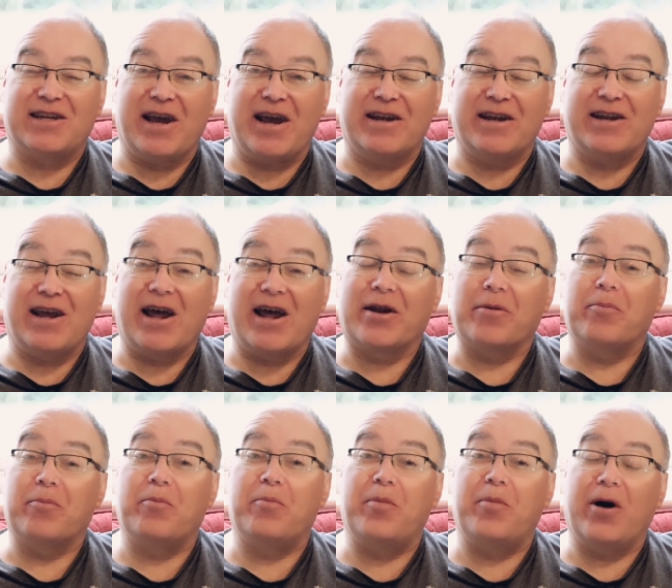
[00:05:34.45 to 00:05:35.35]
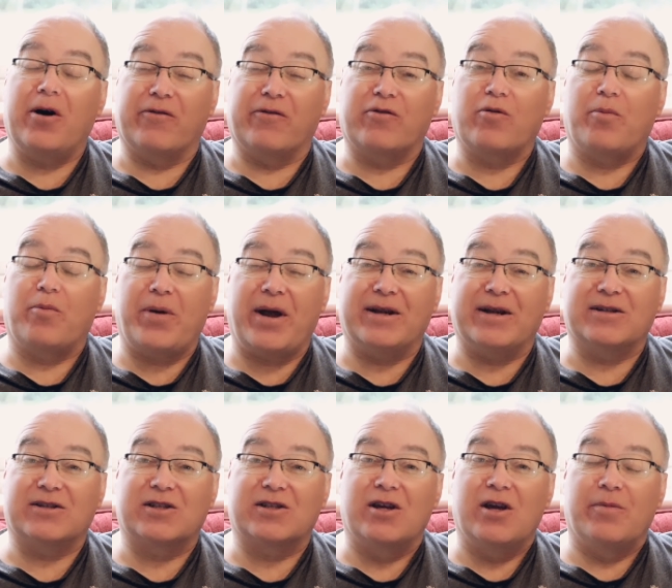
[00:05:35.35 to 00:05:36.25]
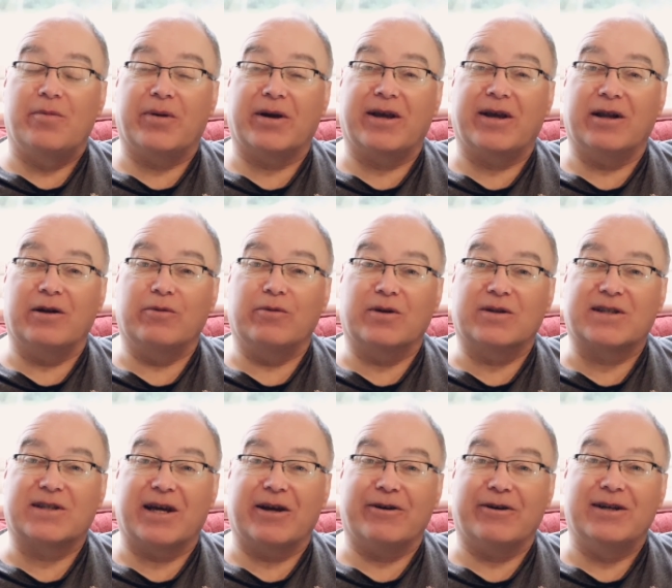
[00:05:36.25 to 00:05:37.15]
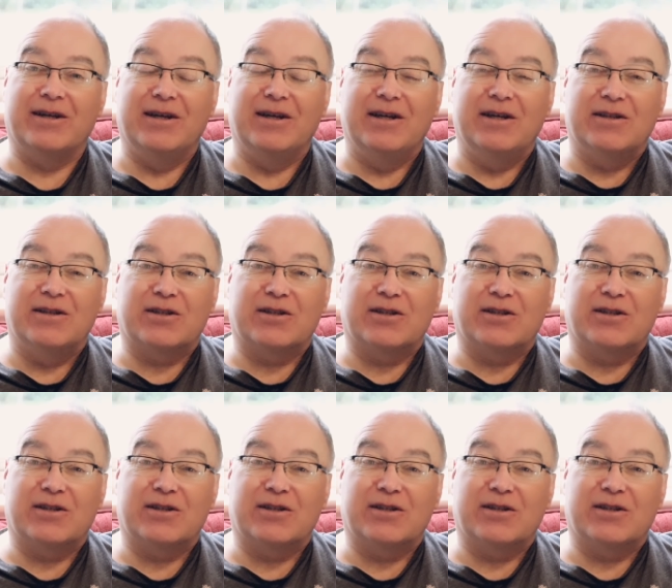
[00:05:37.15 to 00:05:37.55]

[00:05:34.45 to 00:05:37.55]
10 and above pence per kilowatt hour.